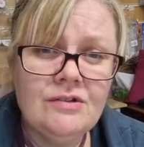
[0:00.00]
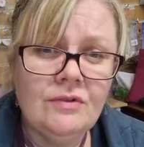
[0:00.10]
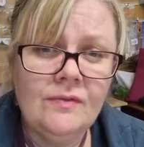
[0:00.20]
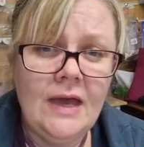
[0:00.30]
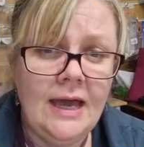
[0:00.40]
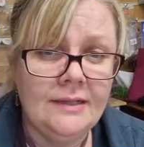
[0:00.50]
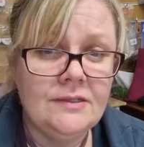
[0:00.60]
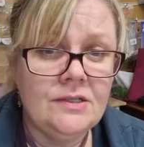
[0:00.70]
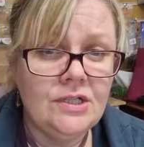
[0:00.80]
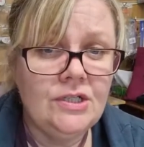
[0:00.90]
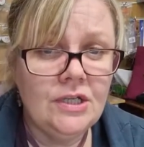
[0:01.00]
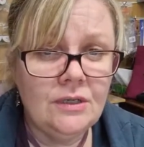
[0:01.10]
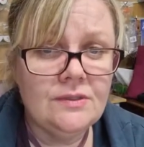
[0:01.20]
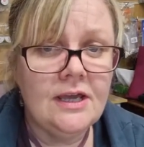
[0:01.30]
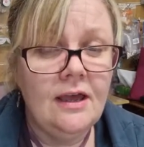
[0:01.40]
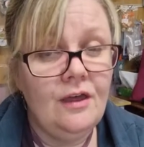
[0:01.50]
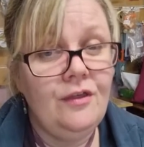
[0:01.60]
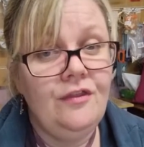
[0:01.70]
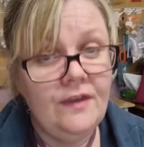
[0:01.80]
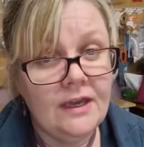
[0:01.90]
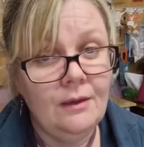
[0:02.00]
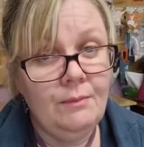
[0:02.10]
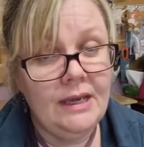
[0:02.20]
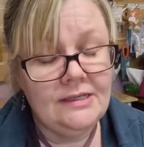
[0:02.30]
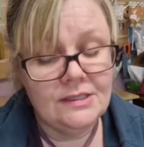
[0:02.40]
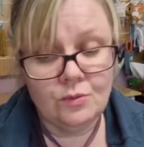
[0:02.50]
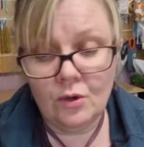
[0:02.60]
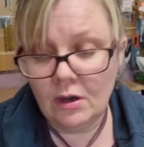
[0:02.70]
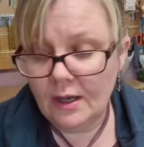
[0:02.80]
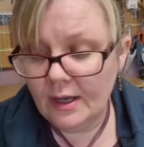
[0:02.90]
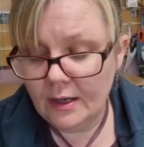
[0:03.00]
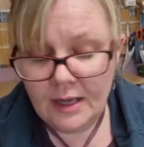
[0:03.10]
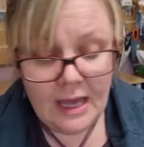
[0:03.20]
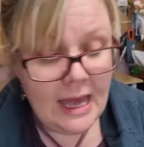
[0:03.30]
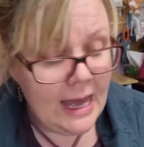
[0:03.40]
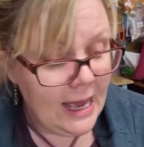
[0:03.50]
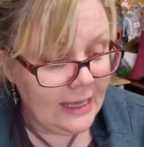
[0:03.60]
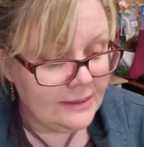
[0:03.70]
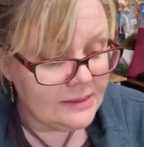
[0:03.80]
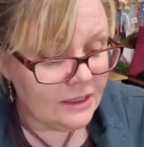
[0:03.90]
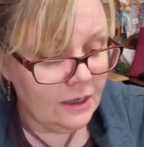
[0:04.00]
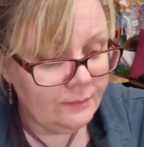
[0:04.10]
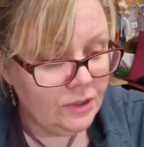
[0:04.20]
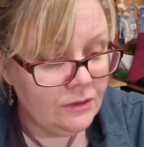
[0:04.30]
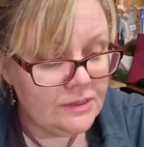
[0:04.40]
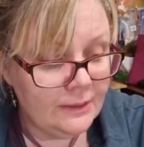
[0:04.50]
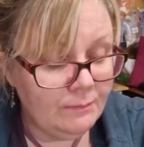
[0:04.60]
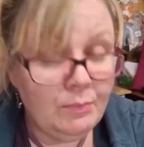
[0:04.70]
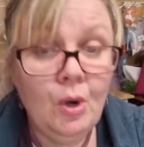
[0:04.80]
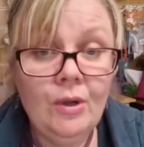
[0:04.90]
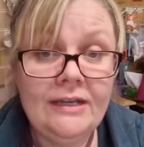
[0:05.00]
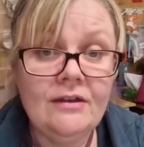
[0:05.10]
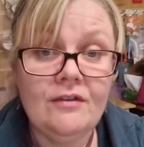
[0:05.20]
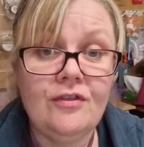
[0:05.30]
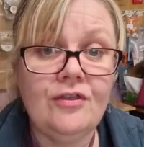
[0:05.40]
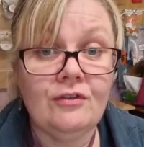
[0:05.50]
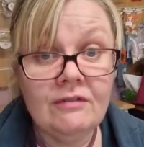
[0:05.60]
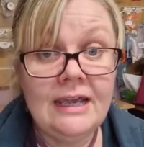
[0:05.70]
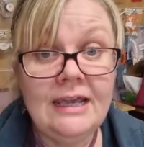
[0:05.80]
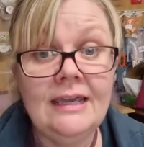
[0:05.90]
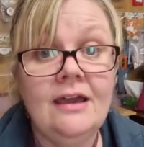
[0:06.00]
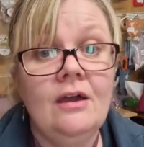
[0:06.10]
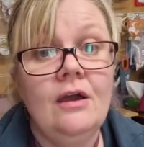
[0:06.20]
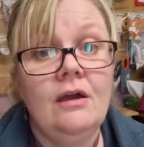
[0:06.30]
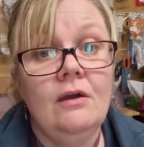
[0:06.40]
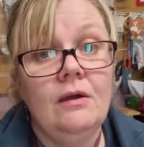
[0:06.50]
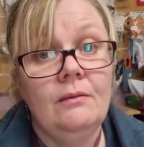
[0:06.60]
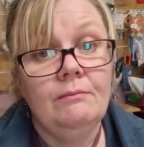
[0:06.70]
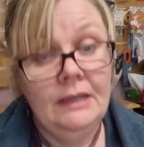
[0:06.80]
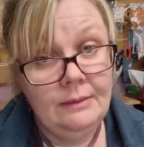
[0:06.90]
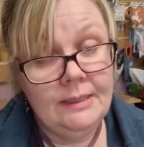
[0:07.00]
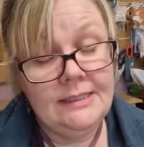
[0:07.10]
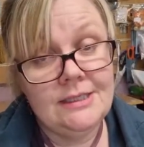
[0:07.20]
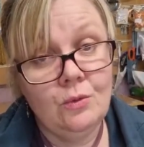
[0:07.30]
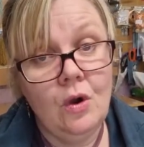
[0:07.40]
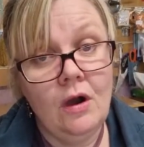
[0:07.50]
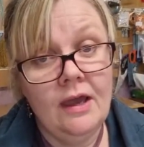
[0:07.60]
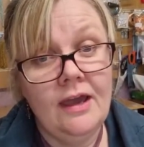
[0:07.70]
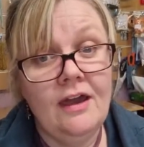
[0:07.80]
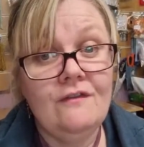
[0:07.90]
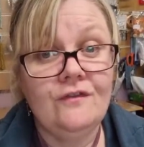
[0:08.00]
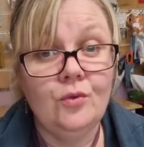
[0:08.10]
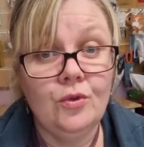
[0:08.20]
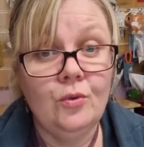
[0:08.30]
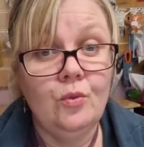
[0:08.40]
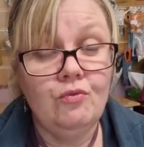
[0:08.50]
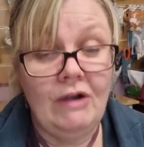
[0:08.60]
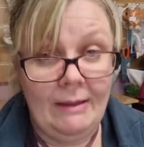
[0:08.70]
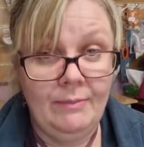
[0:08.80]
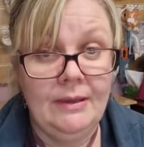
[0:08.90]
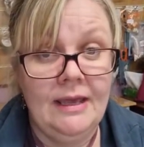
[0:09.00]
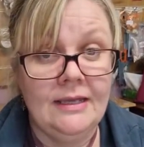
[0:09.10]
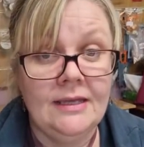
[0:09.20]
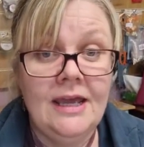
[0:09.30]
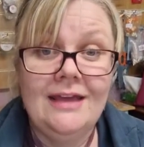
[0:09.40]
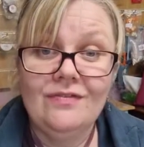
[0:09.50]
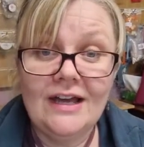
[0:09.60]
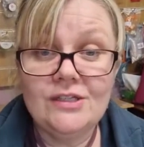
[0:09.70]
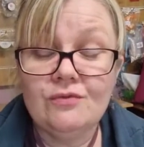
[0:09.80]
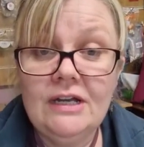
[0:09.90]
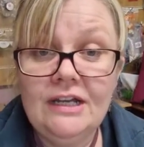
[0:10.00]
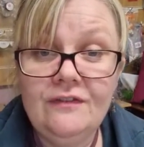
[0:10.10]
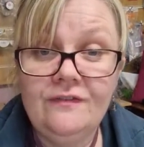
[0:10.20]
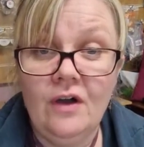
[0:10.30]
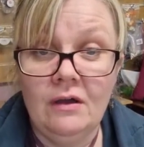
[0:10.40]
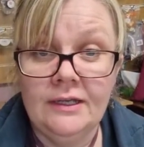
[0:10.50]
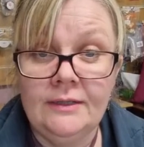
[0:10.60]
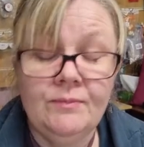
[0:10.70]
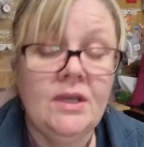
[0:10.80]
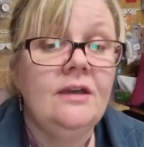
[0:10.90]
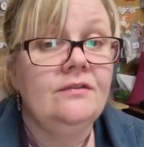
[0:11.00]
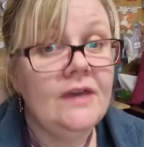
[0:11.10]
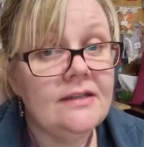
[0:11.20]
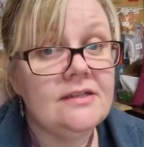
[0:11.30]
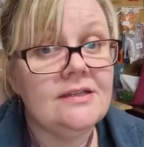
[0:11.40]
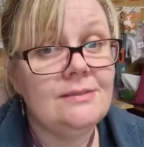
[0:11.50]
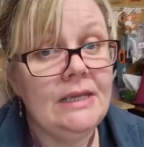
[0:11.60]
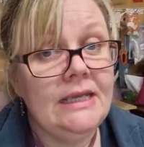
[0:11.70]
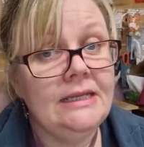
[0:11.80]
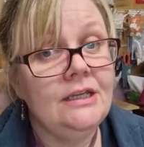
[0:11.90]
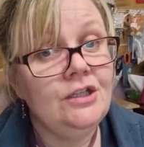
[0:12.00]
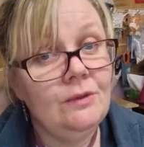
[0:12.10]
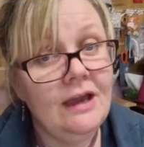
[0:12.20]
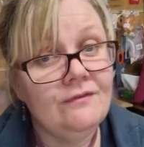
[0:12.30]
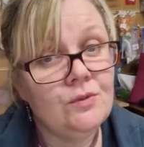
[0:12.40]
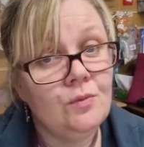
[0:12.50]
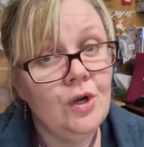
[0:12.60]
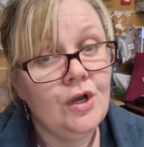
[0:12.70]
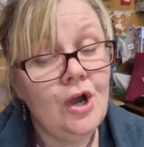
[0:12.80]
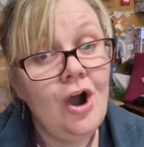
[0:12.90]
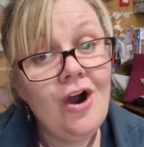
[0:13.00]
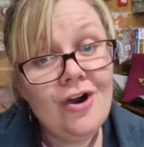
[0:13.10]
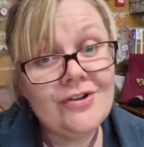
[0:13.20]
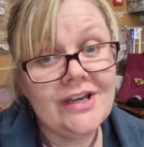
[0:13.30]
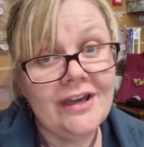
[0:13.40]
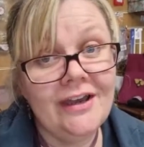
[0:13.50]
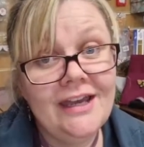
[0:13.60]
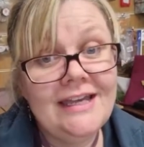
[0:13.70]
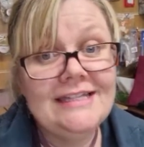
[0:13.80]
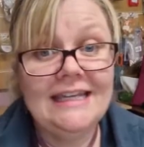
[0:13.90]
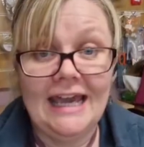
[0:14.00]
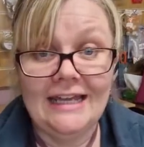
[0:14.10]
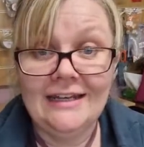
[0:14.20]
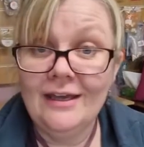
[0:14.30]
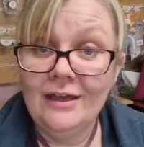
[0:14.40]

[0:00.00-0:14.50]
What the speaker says: on the hands to use a thicker base wire. And I'm using 0.3 millimeter wire for the wrapping. That's really fine. That does mean you have to work harder to get